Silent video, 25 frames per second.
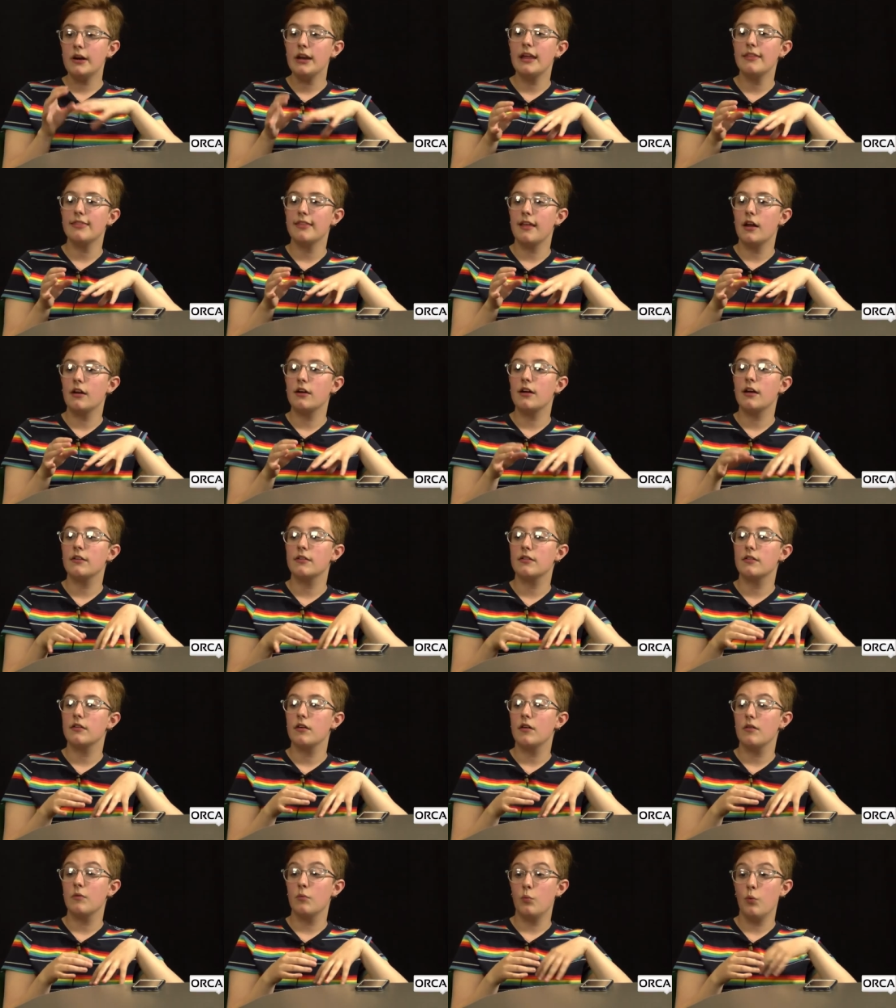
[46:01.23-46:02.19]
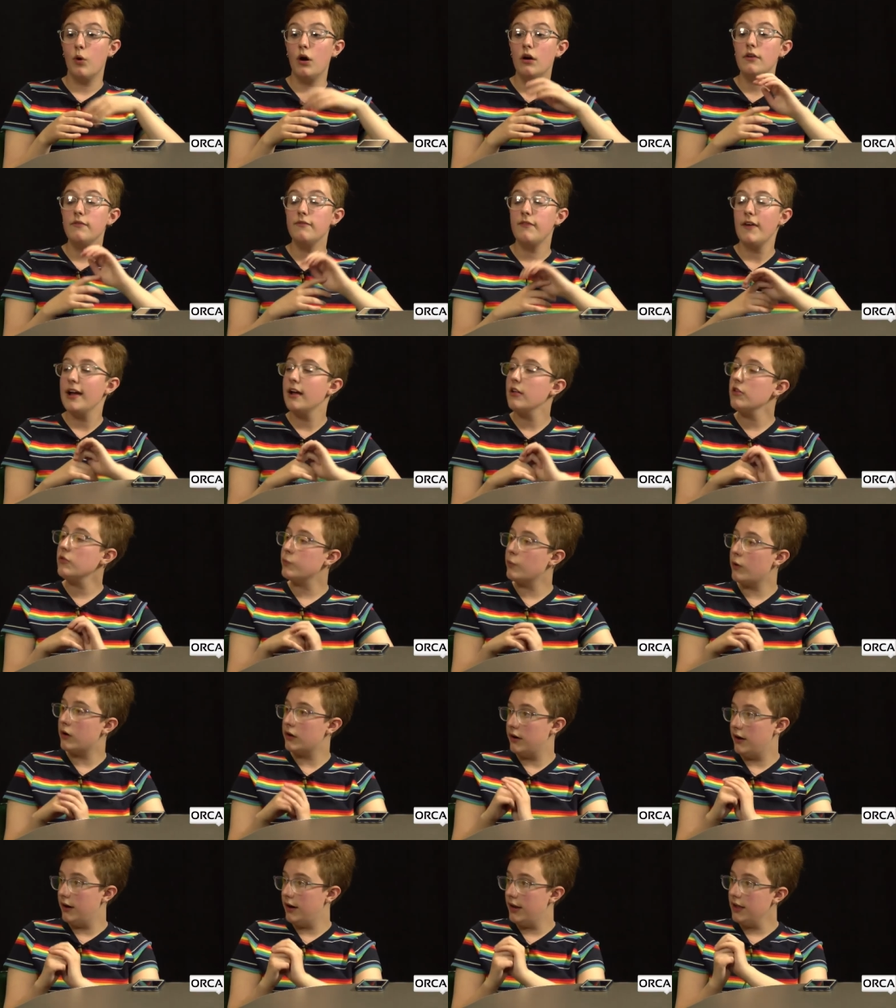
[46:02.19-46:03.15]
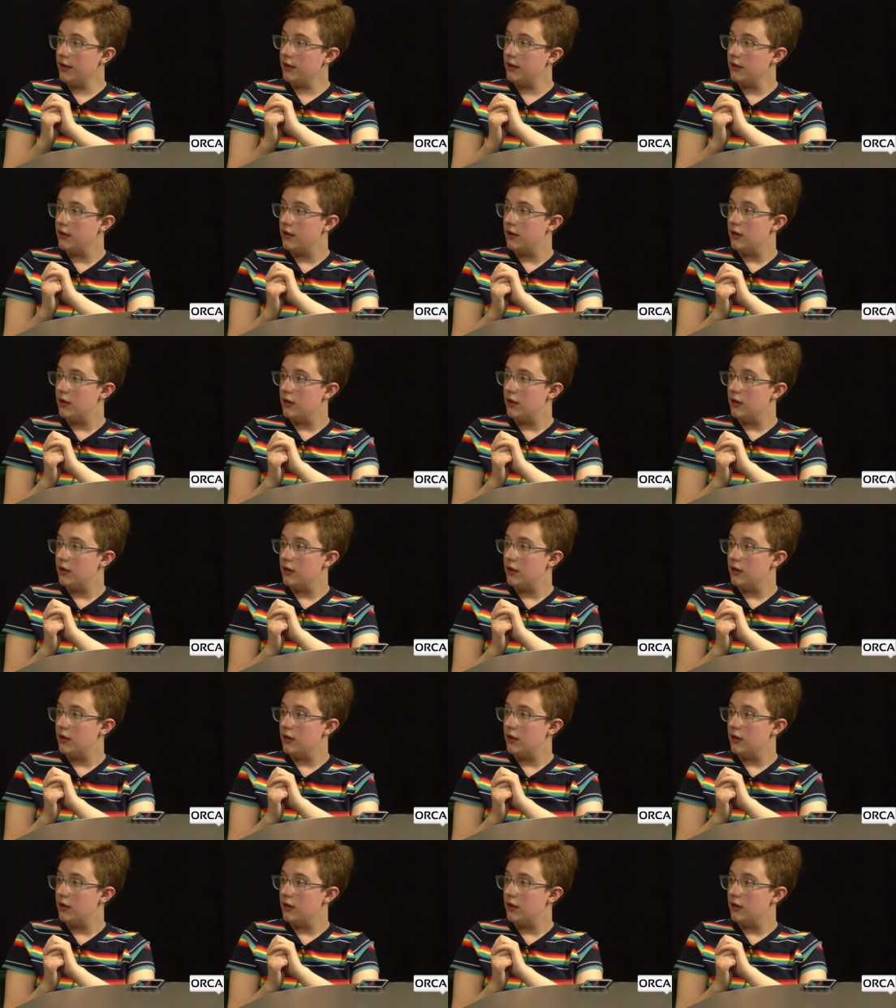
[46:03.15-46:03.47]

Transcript: it in there because one fans wanted it.